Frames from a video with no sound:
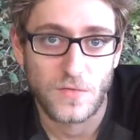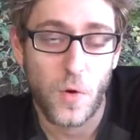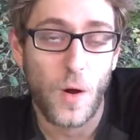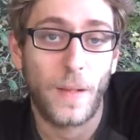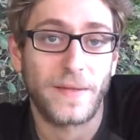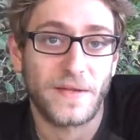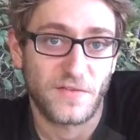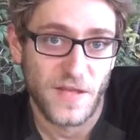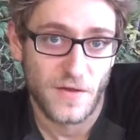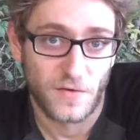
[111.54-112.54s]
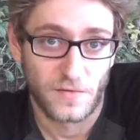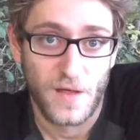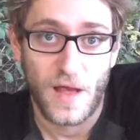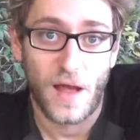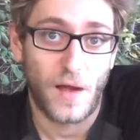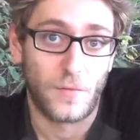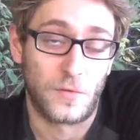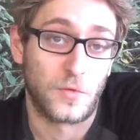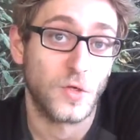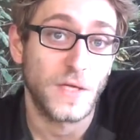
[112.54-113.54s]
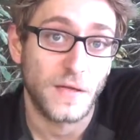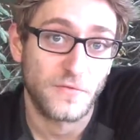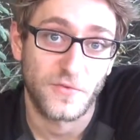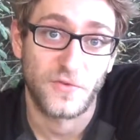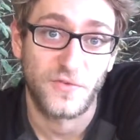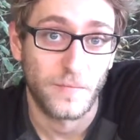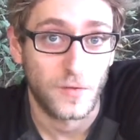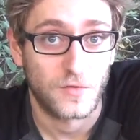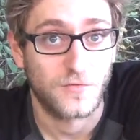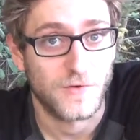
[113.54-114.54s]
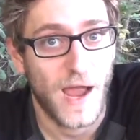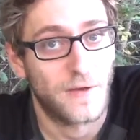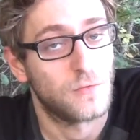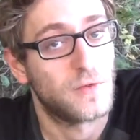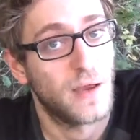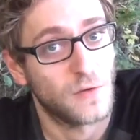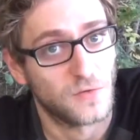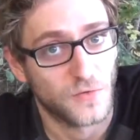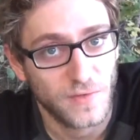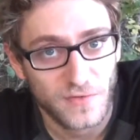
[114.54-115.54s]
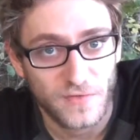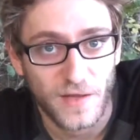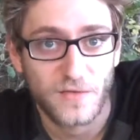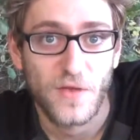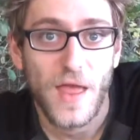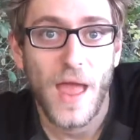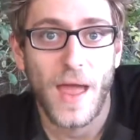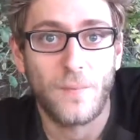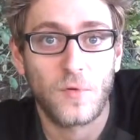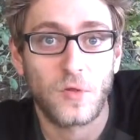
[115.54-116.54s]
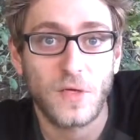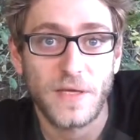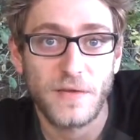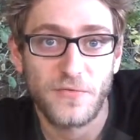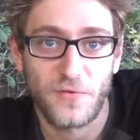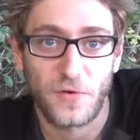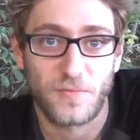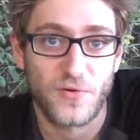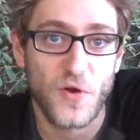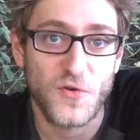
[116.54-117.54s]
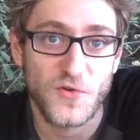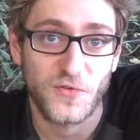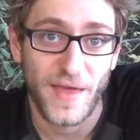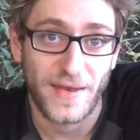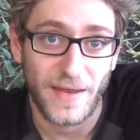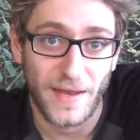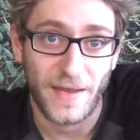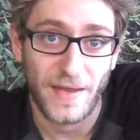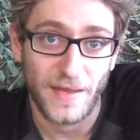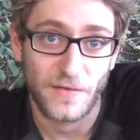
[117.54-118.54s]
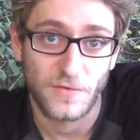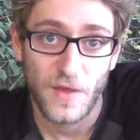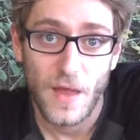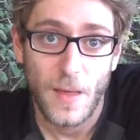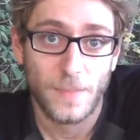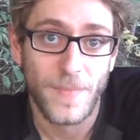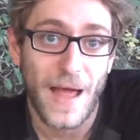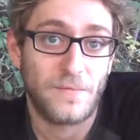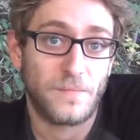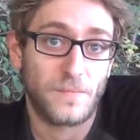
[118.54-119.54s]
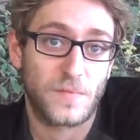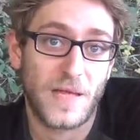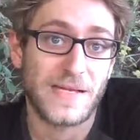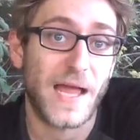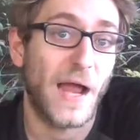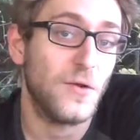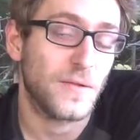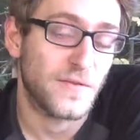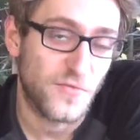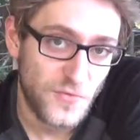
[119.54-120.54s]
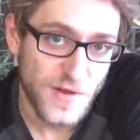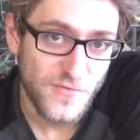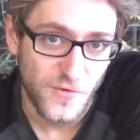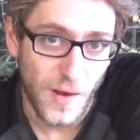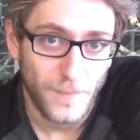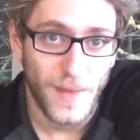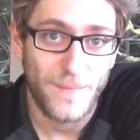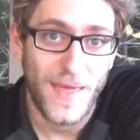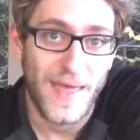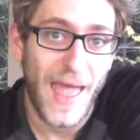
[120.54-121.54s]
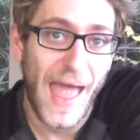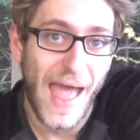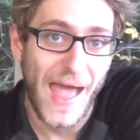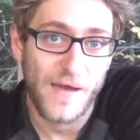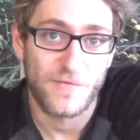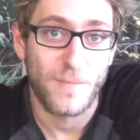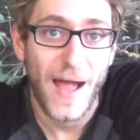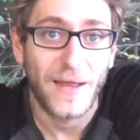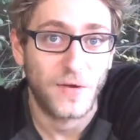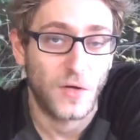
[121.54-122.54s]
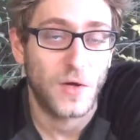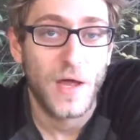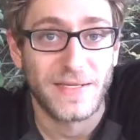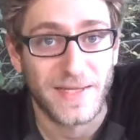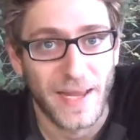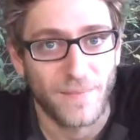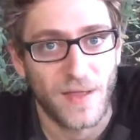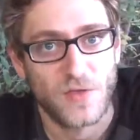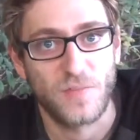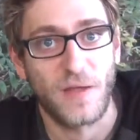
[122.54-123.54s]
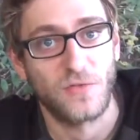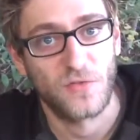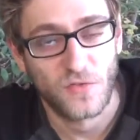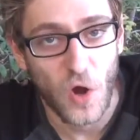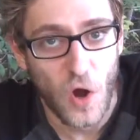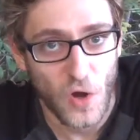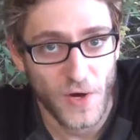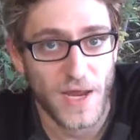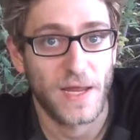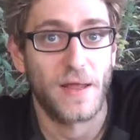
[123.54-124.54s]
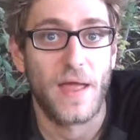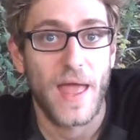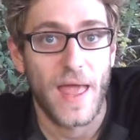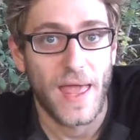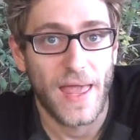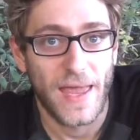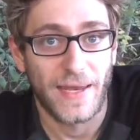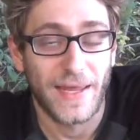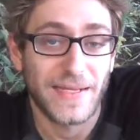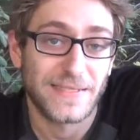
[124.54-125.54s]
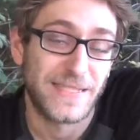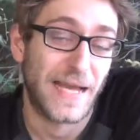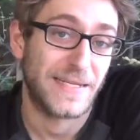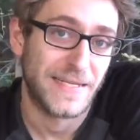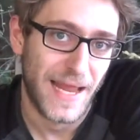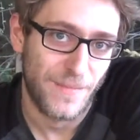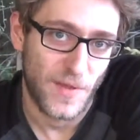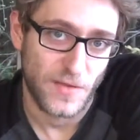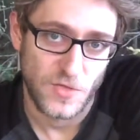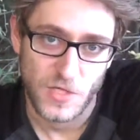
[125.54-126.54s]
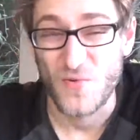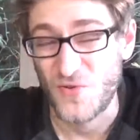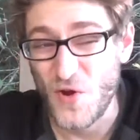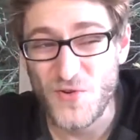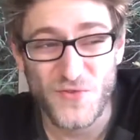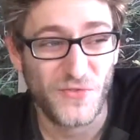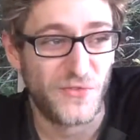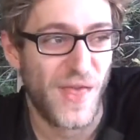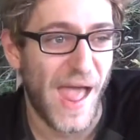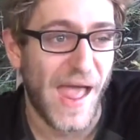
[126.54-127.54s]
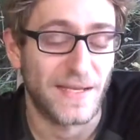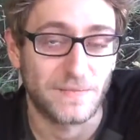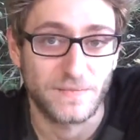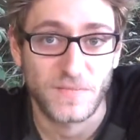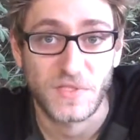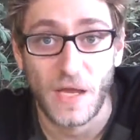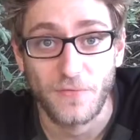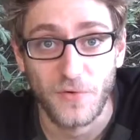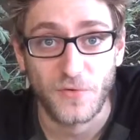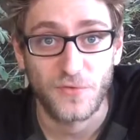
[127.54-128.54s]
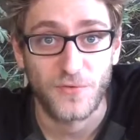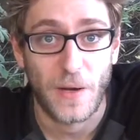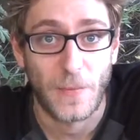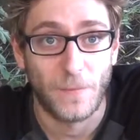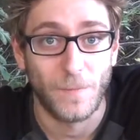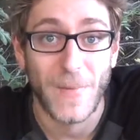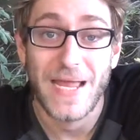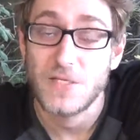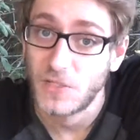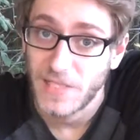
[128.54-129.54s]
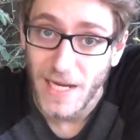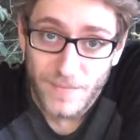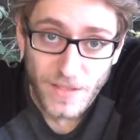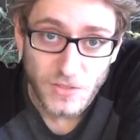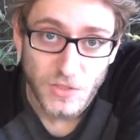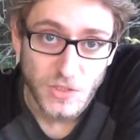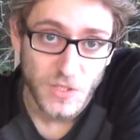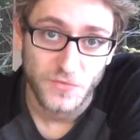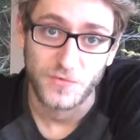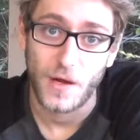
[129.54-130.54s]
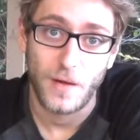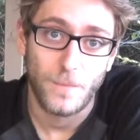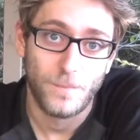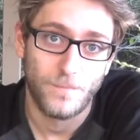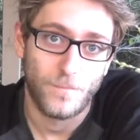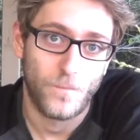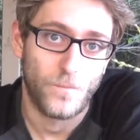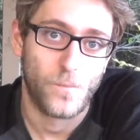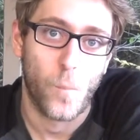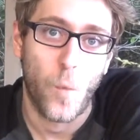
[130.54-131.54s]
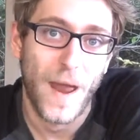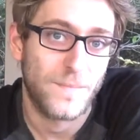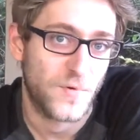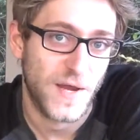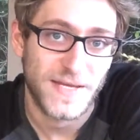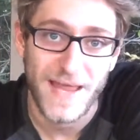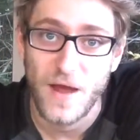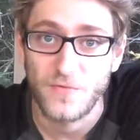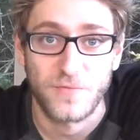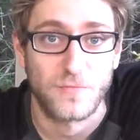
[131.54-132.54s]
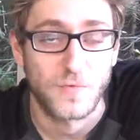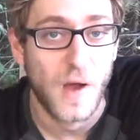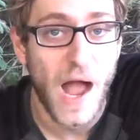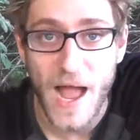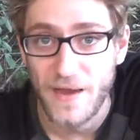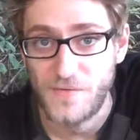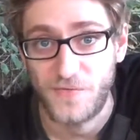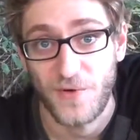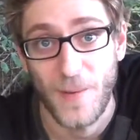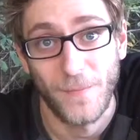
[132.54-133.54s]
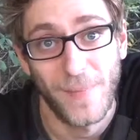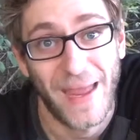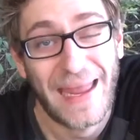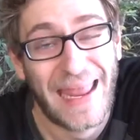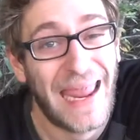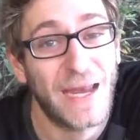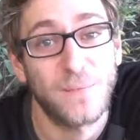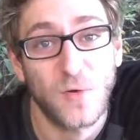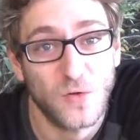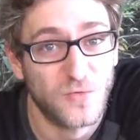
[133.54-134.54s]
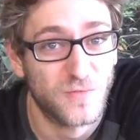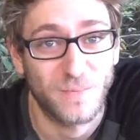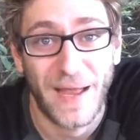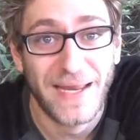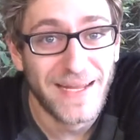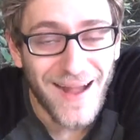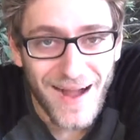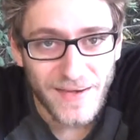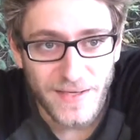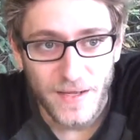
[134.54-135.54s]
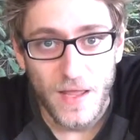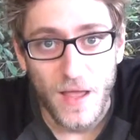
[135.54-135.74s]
qualities here. We're looking for similar varietal characteristics, and we're looking for produce that is not entirely free from. It may have minor damage, but scarring and insect damage. Produce that suffers from major damage, from wet breakdown, from rot, from animals biting on it,